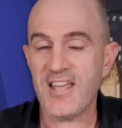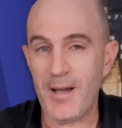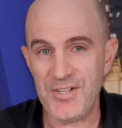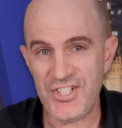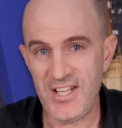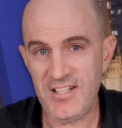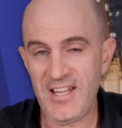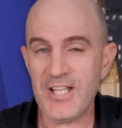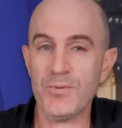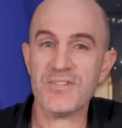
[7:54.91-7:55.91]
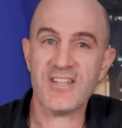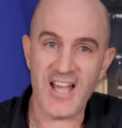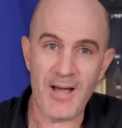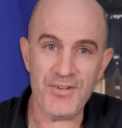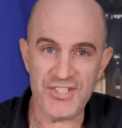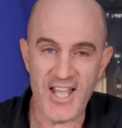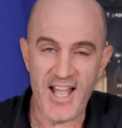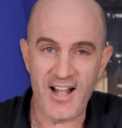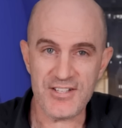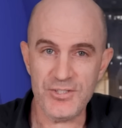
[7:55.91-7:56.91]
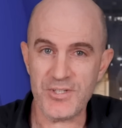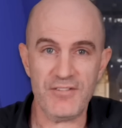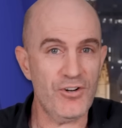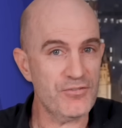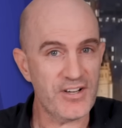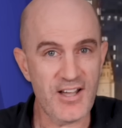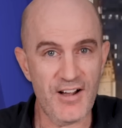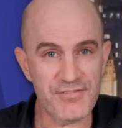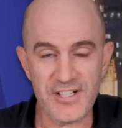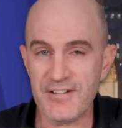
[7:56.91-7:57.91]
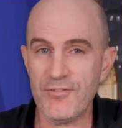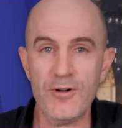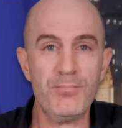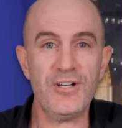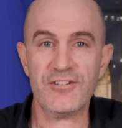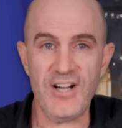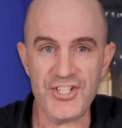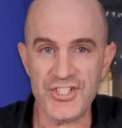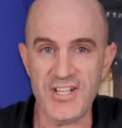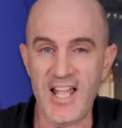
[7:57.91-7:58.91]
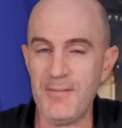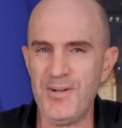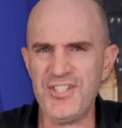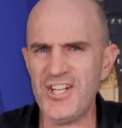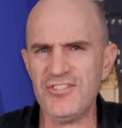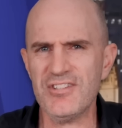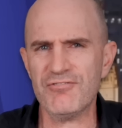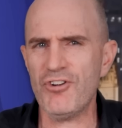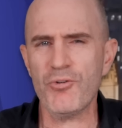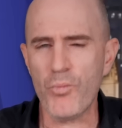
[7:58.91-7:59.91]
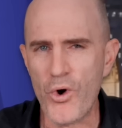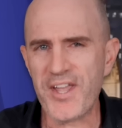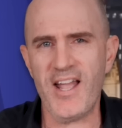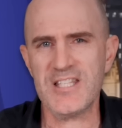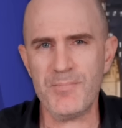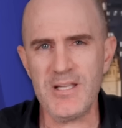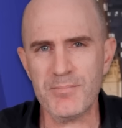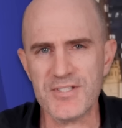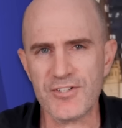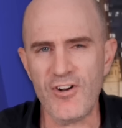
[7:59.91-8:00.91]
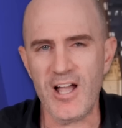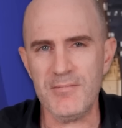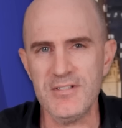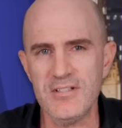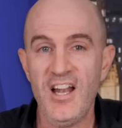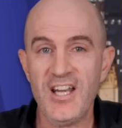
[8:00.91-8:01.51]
Garbage in equals garbage out. You'll get wrong recovery, wrong progression, and potentially the wrong workouts being prescribed.